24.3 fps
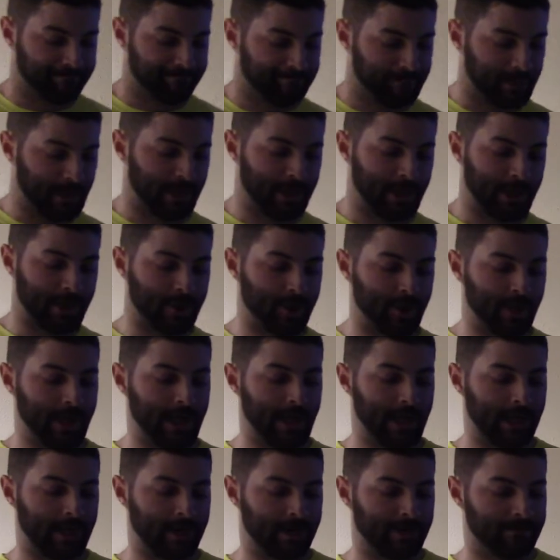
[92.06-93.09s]

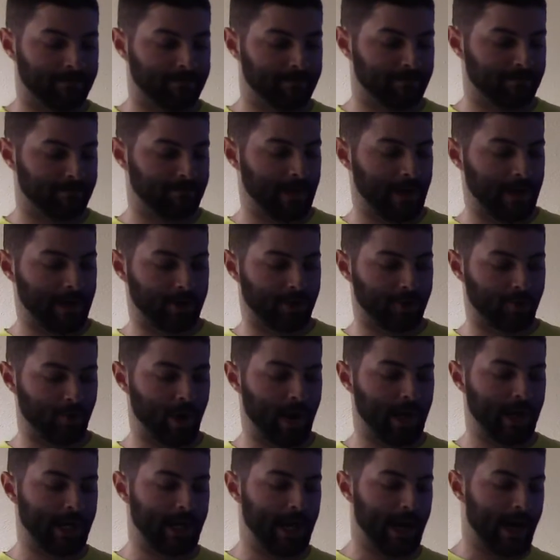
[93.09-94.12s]
conditioning and
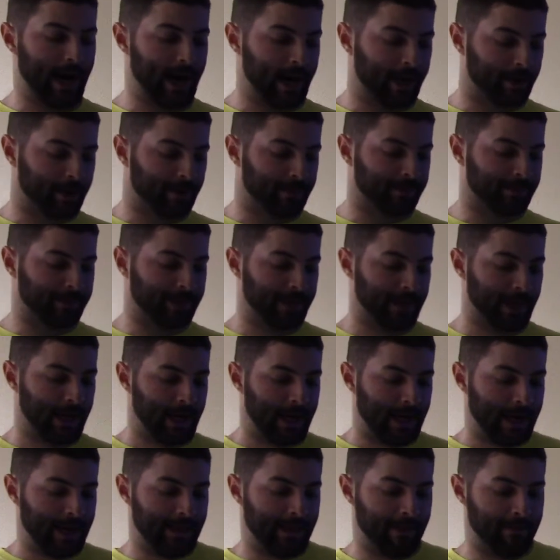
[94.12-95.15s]
training items
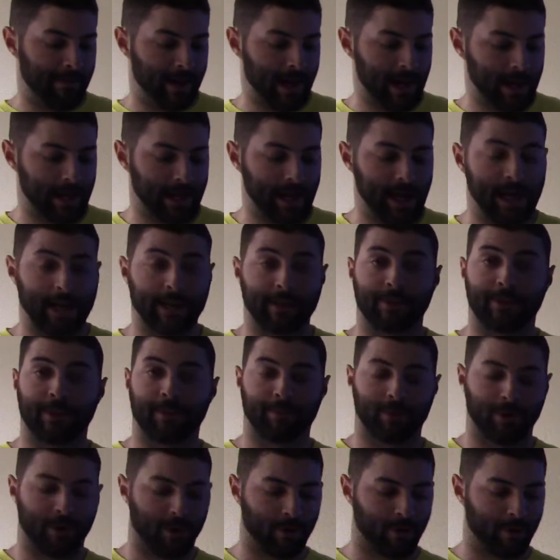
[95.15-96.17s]
that may enhance the
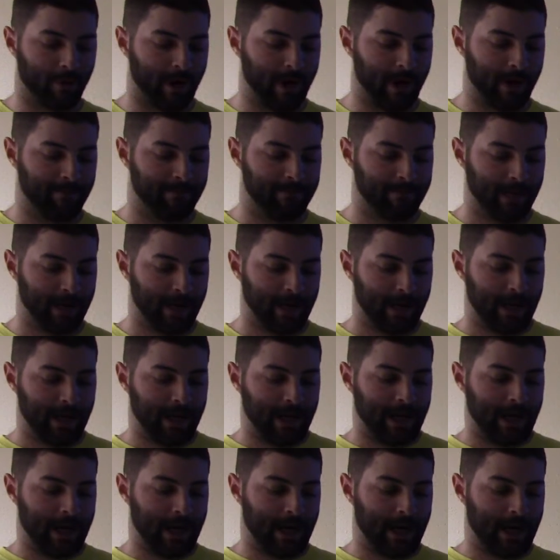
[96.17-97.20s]
program.
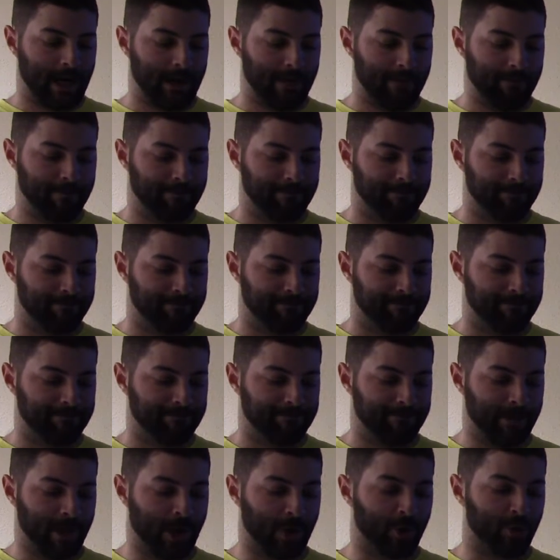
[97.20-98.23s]

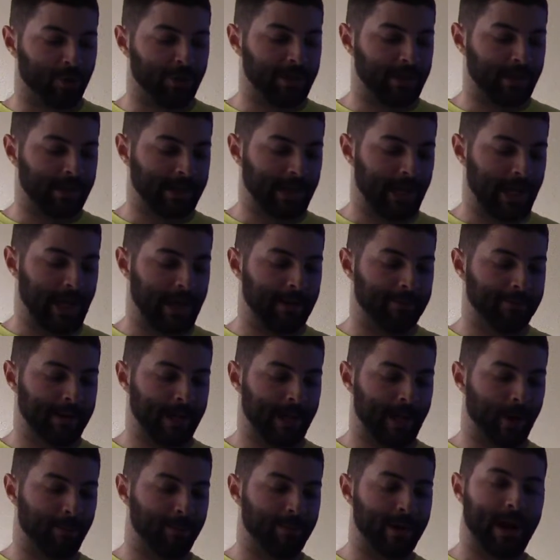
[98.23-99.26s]
Not only does it aim to
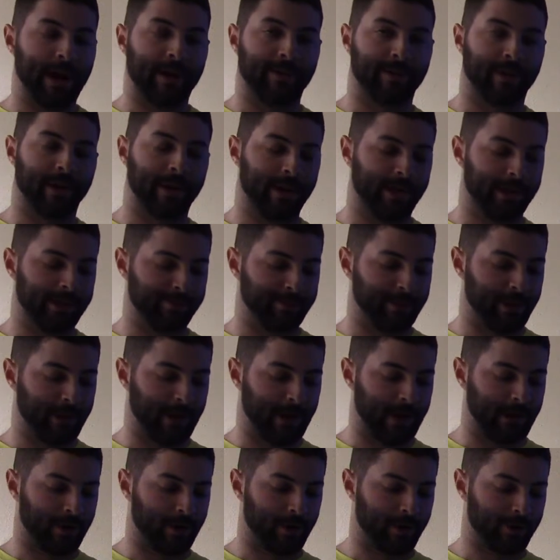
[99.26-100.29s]
help athletics, but
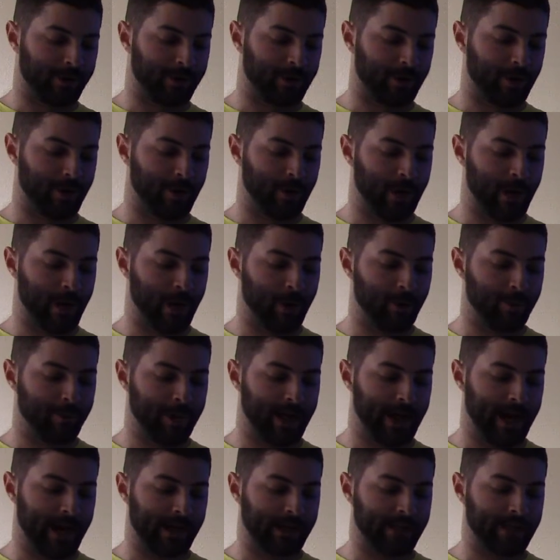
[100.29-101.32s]
it can also help
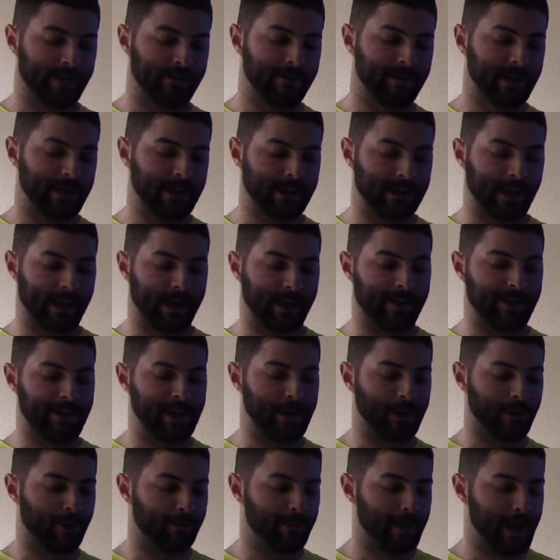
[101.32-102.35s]
activities like
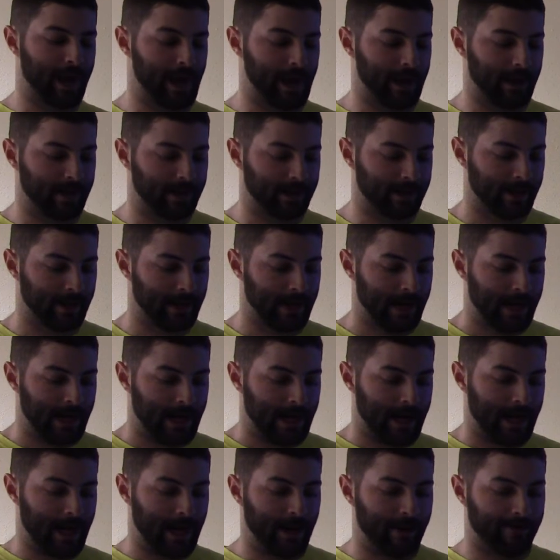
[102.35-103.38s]
theater, band,
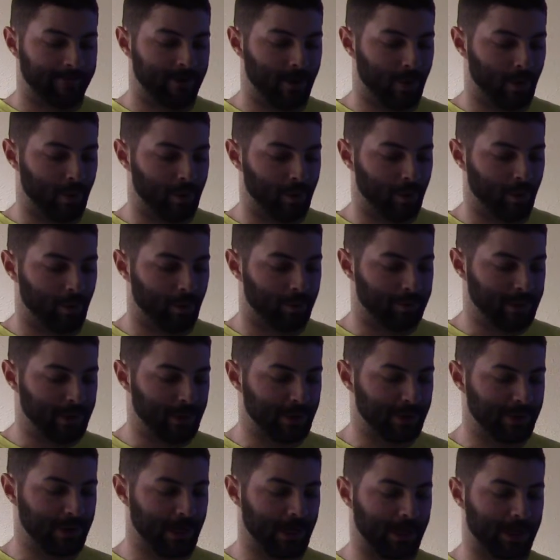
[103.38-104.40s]
vocal,
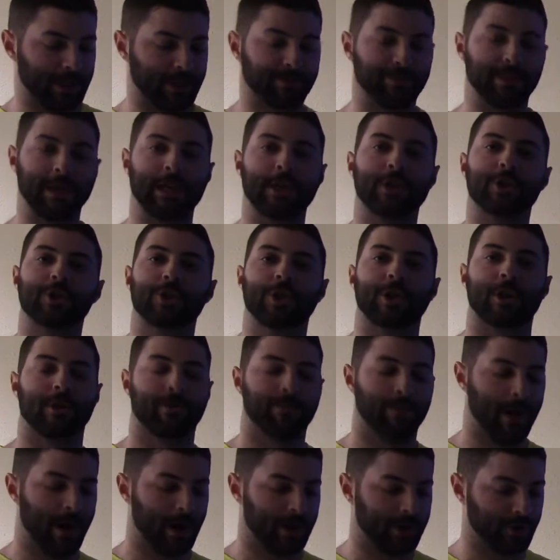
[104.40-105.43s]
music, speech,
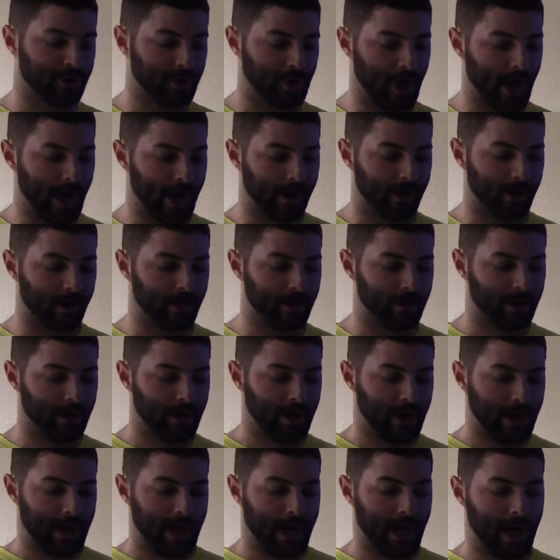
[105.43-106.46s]
mock trial,
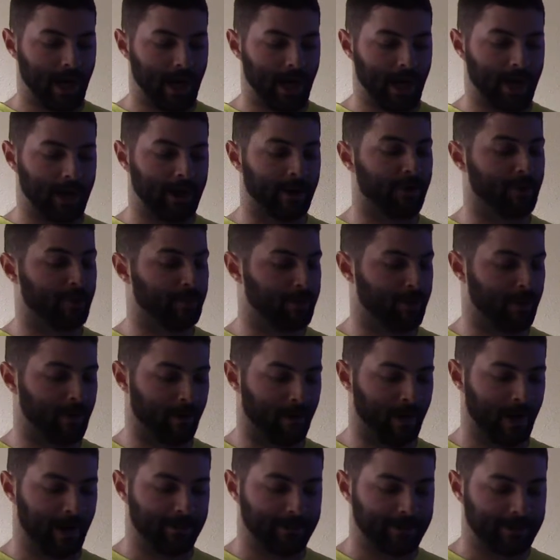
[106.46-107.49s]
and other
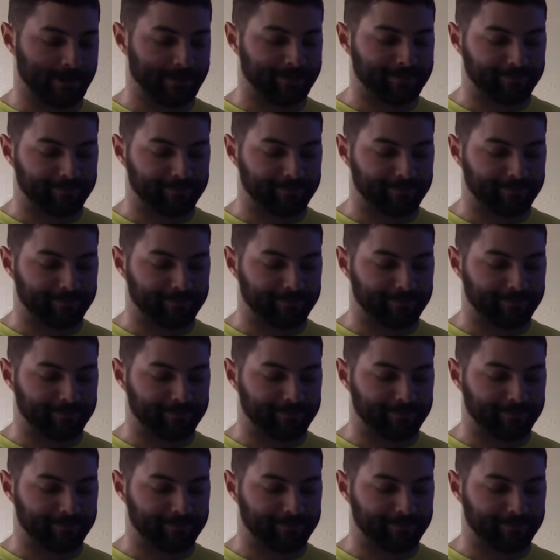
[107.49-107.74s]
programs.